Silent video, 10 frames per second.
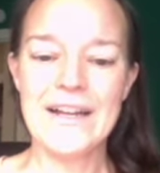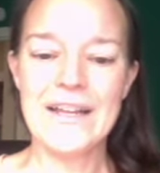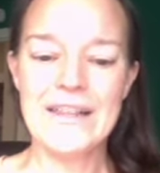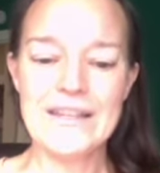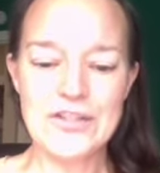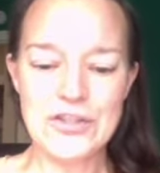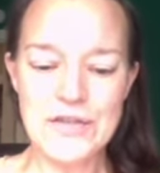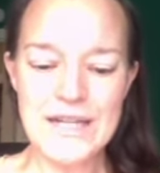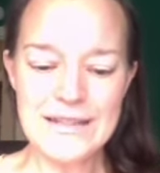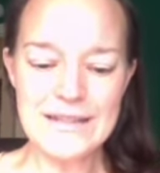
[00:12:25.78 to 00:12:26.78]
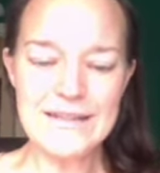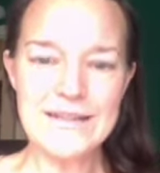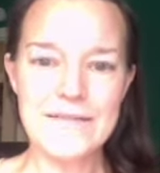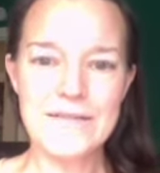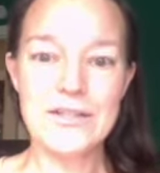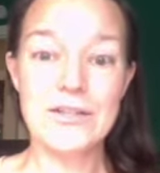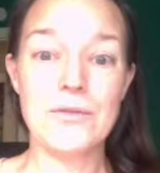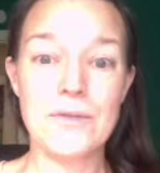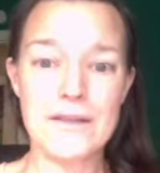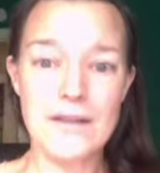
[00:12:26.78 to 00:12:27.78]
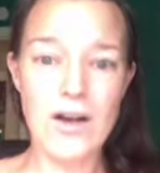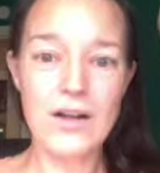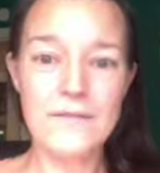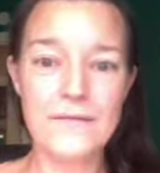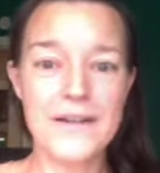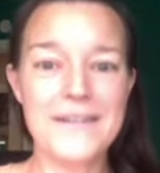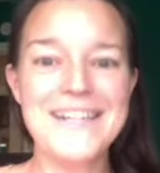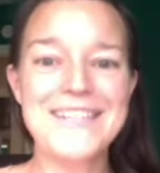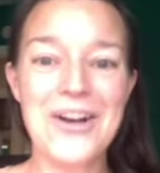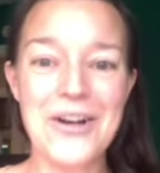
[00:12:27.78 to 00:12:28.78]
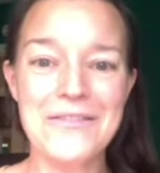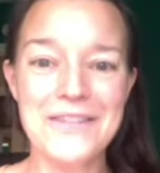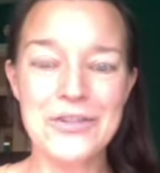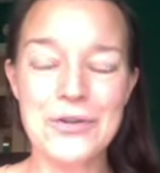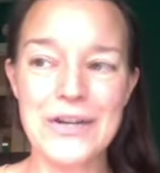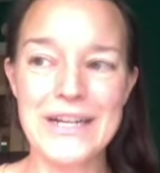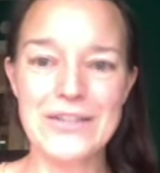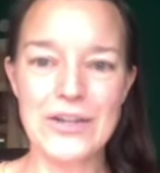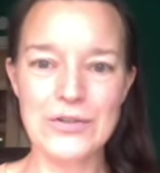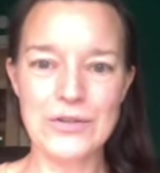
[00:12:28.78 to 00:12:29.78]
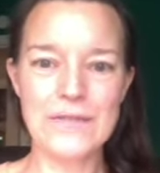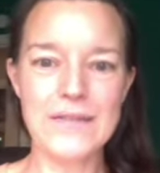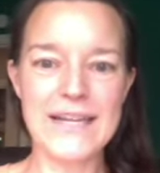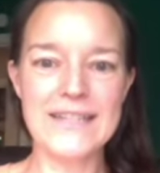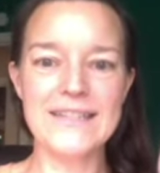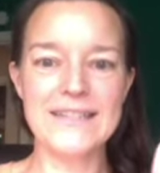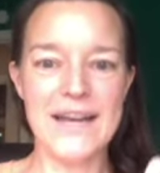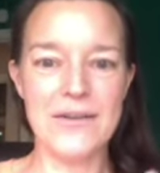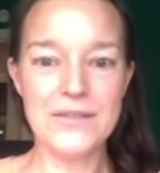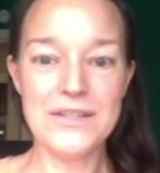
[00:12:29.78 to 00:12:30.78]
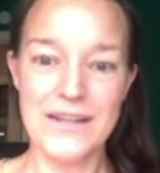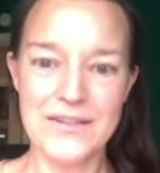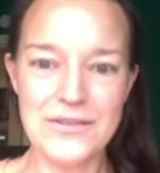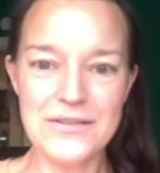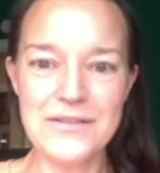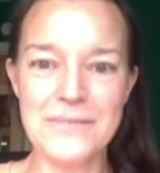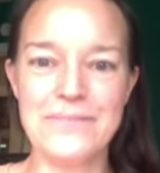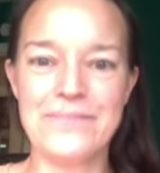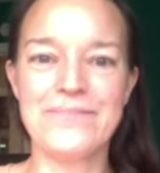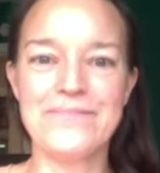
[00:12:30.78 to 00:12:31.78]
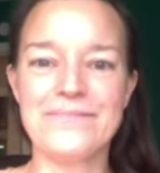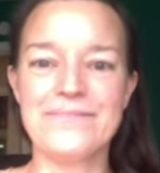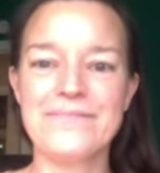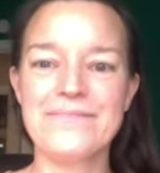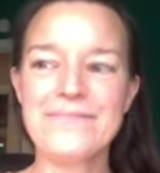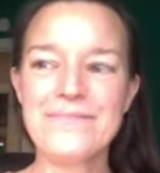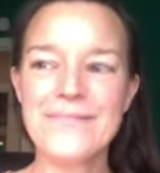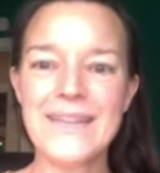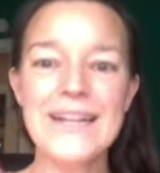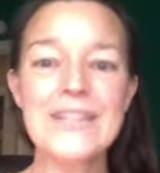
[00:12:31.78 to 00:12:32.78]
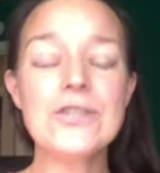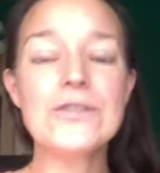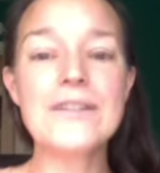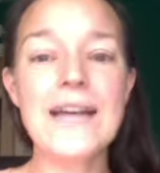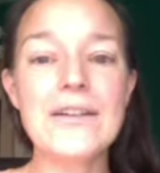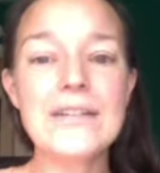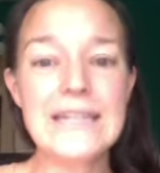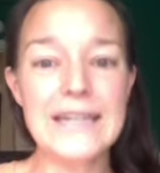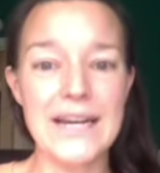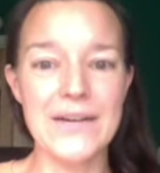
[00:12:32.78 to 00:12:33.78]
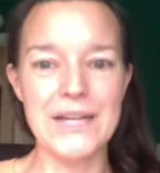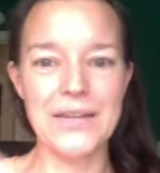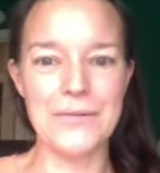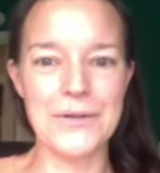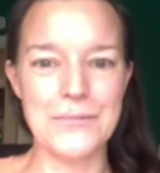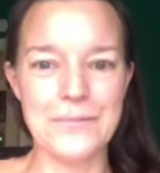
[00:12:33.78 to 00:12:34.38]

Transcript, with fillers: the streets in San Francisco with the very tall Victorians are sort of like sound tunnels. And so sound can carry through.